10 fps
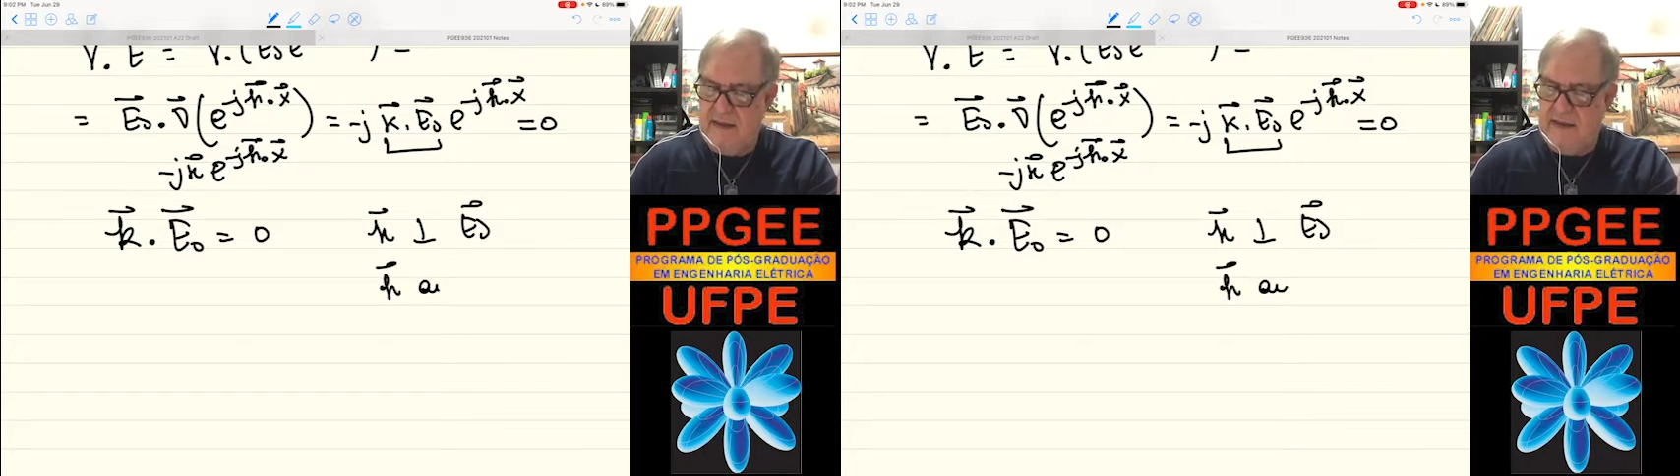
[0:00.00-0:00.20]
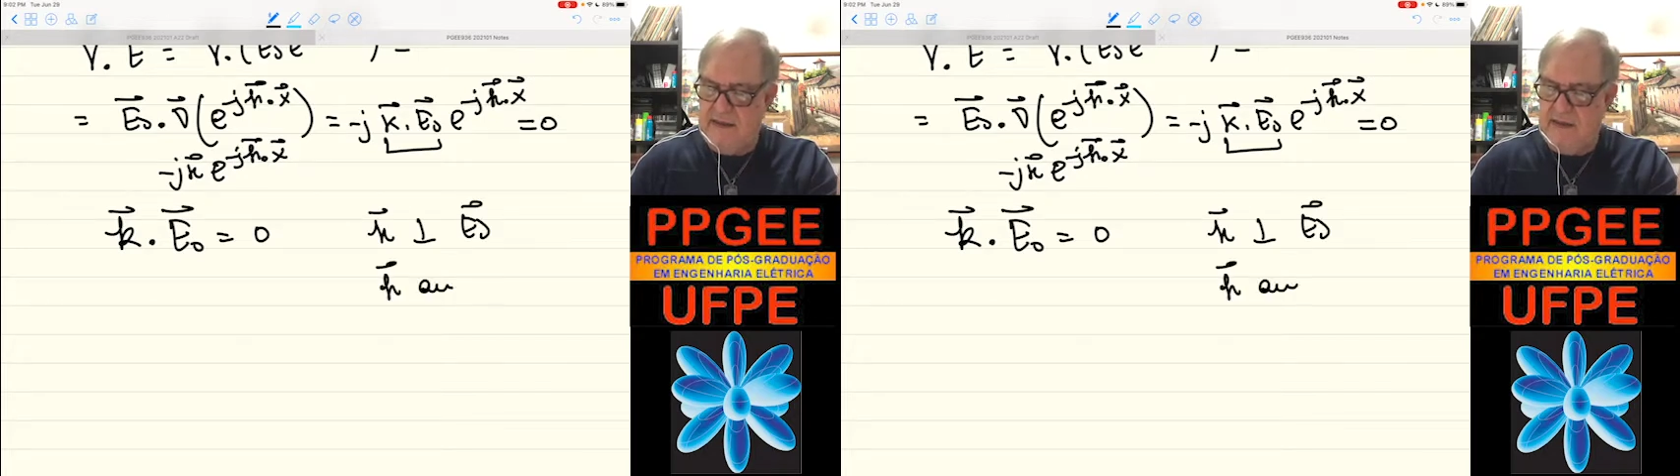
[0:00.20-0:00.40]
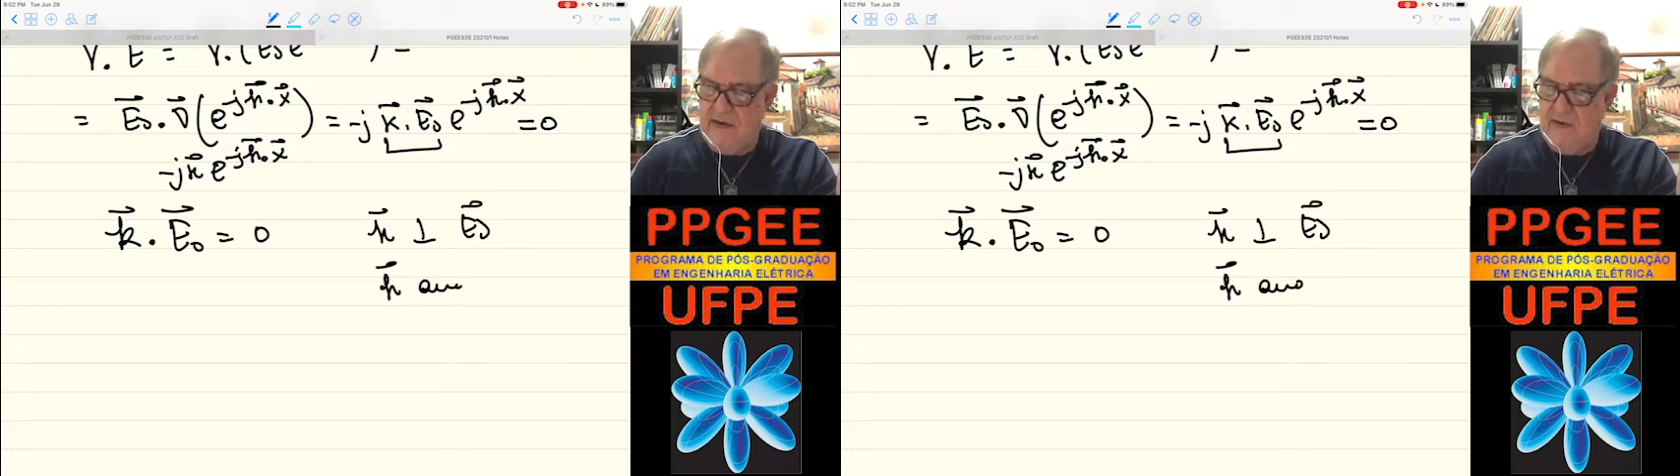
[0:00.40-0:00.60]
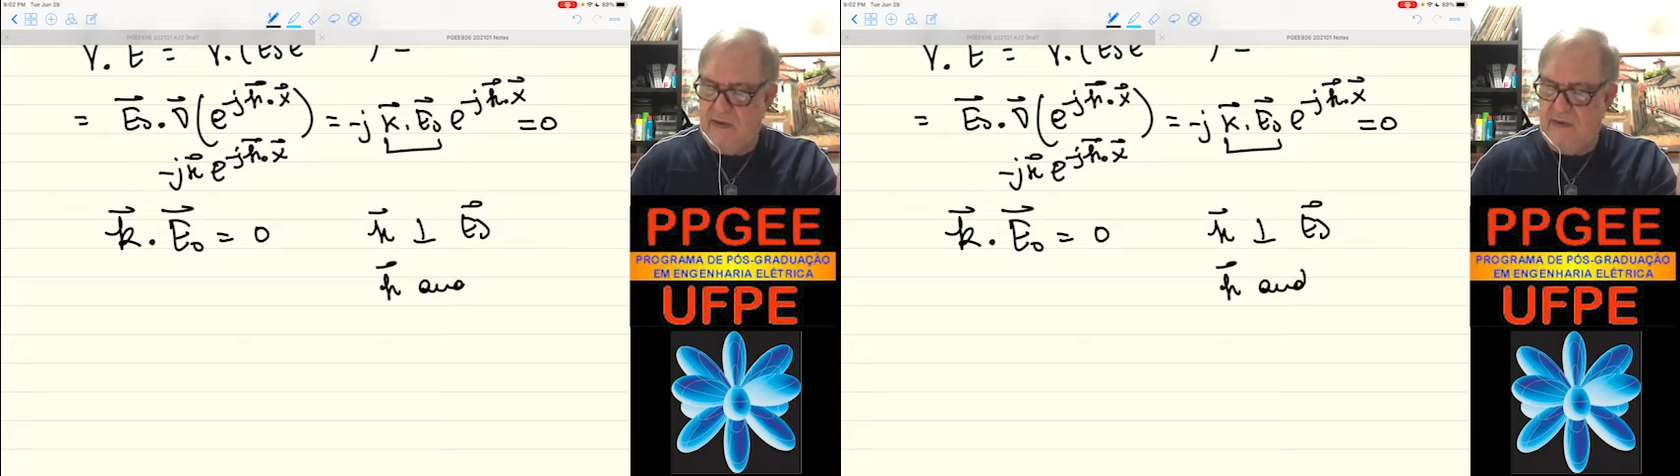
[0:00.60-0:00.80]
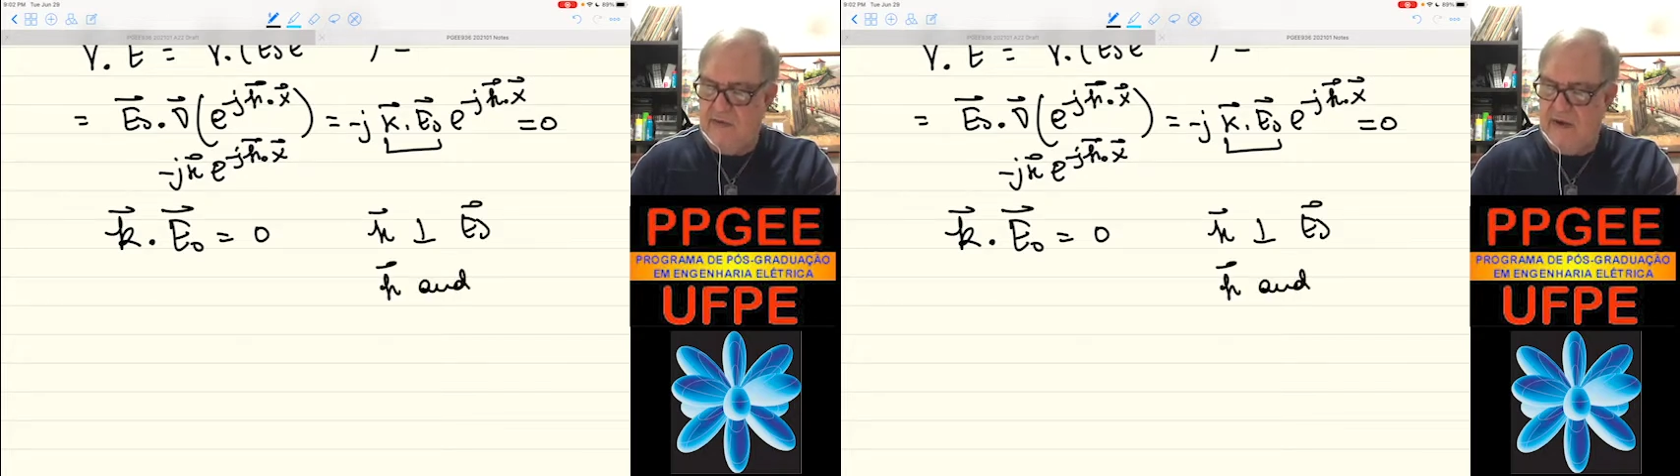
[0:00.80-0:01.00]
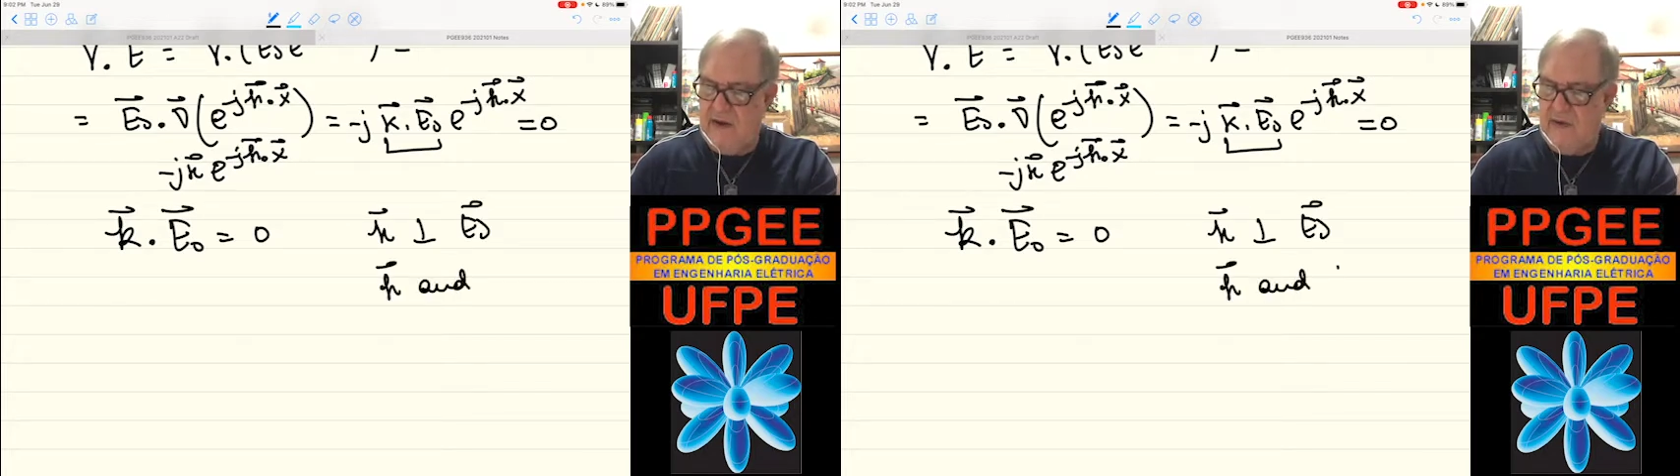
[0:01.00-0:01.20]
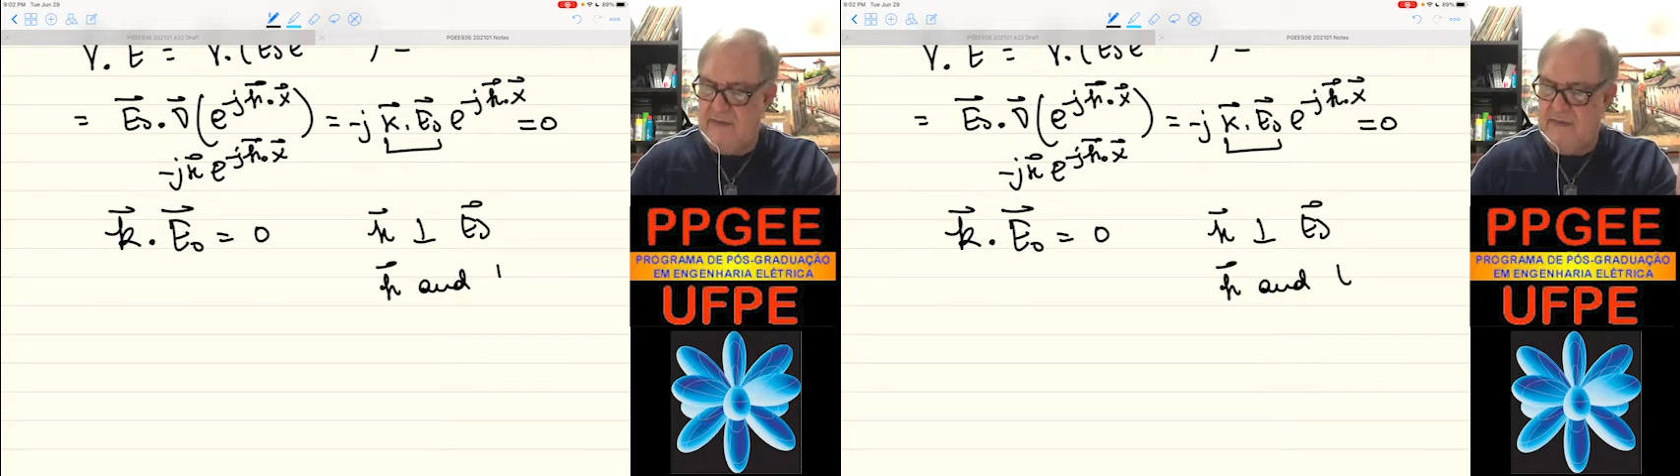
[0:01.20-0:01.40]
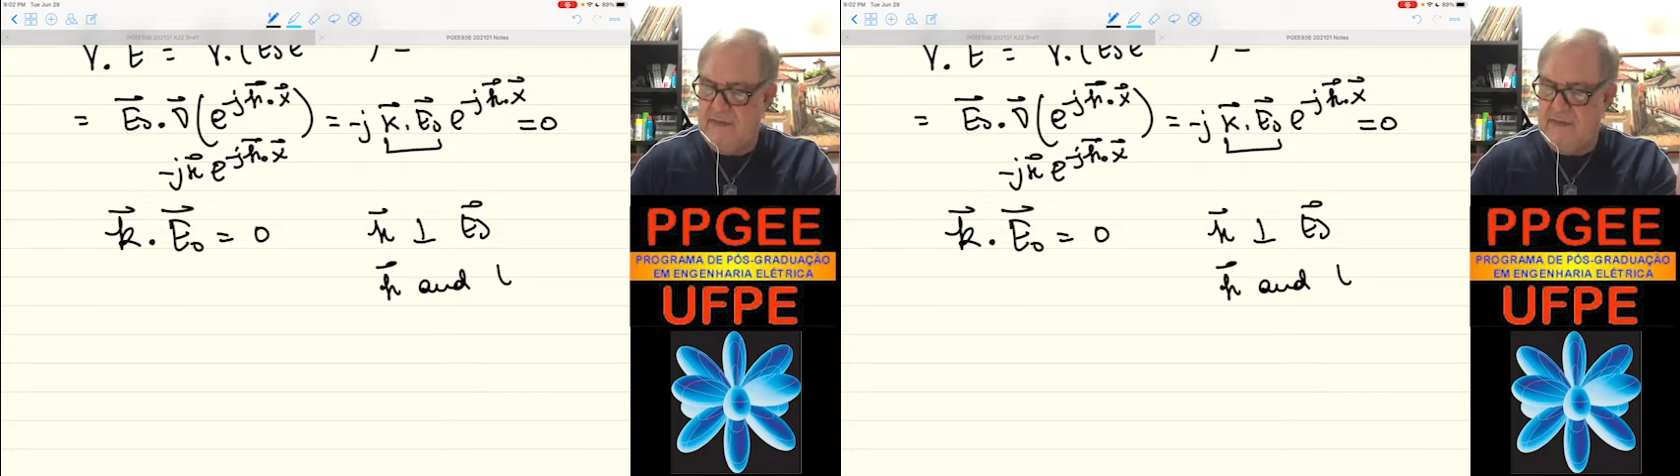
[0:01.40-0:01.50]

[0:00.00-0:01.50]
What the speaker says: E0 real.